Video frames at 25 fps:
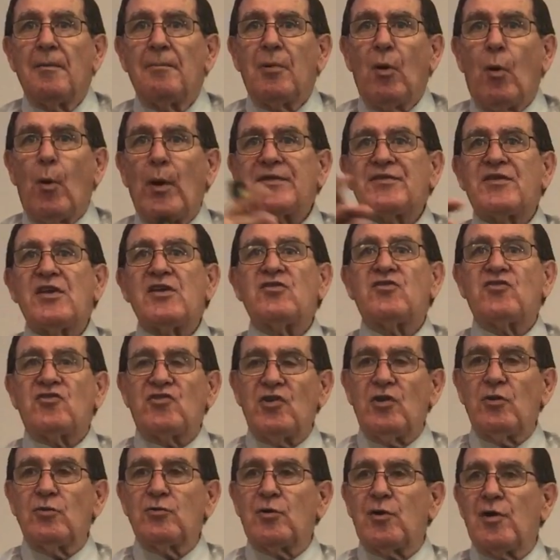But what these
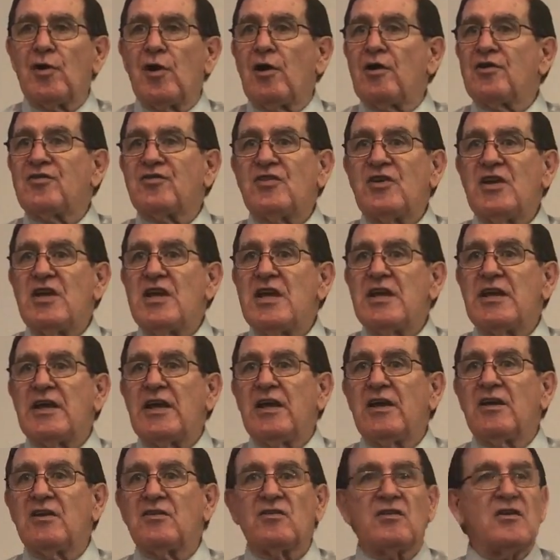children are seeing
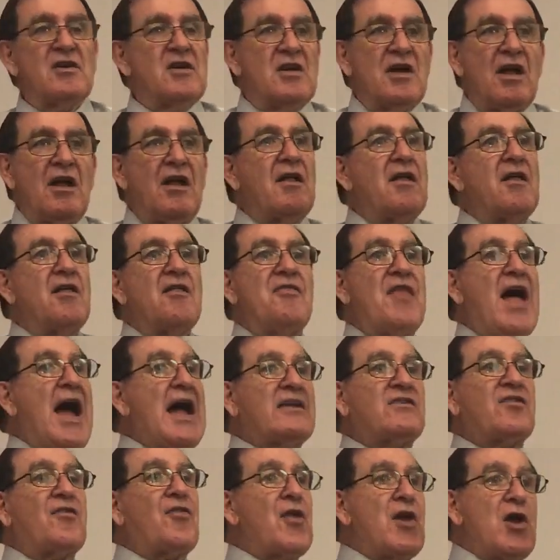is
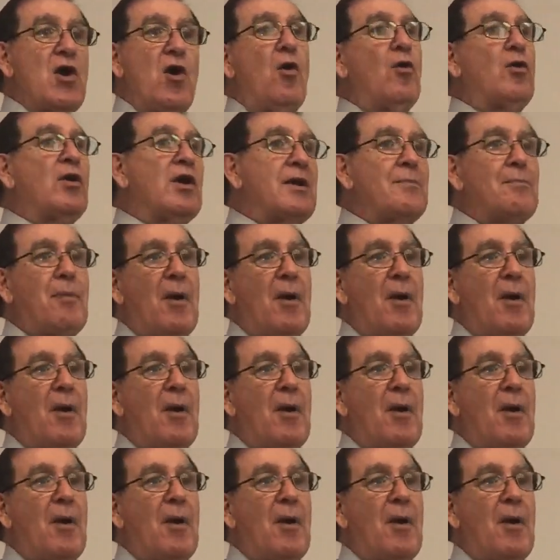that's the only